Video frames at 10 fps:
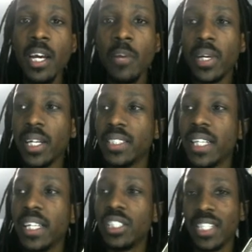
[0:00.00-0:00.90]
because
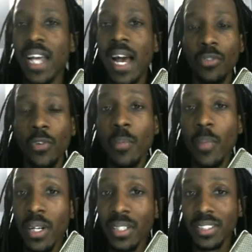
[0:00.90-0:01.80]
they just got three
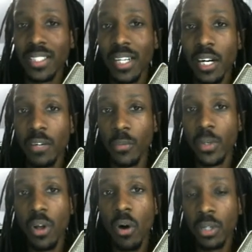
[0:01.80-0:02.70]
months of
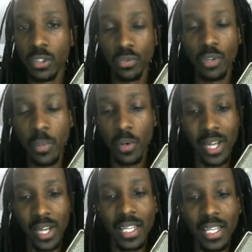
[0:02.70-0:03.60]
withholdings from you
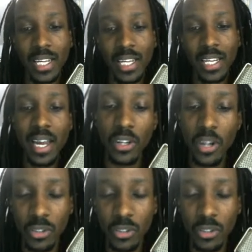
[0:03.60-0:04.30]
right then and there, you know?